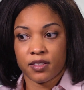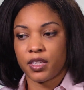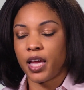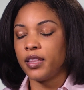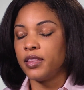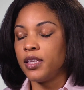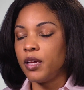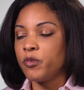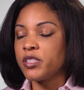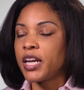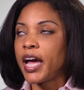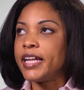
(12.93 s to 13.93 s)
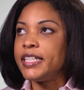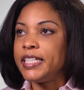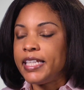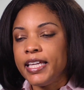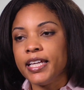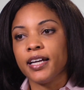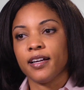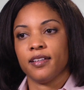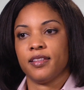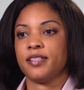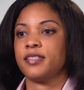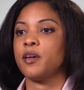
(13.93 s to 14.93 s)
That it was an idea
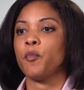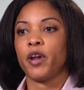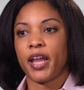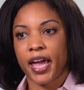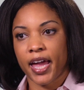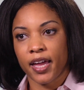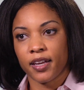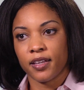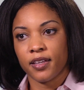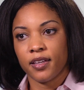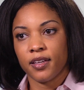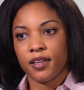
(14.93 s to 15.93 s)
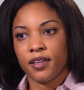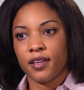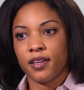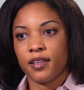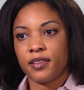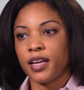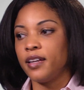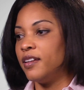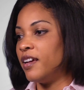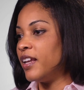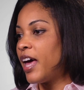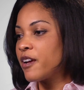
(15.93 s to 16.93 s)
that someone had that
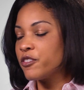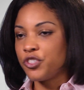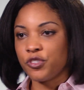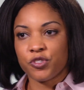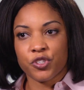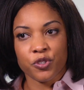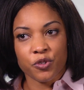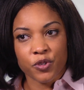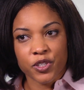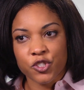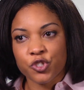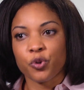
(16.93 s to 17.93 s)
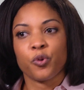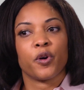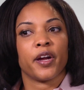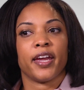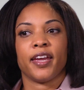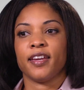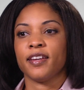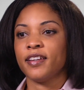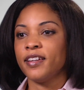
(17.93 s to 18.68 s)
allows you to enjoy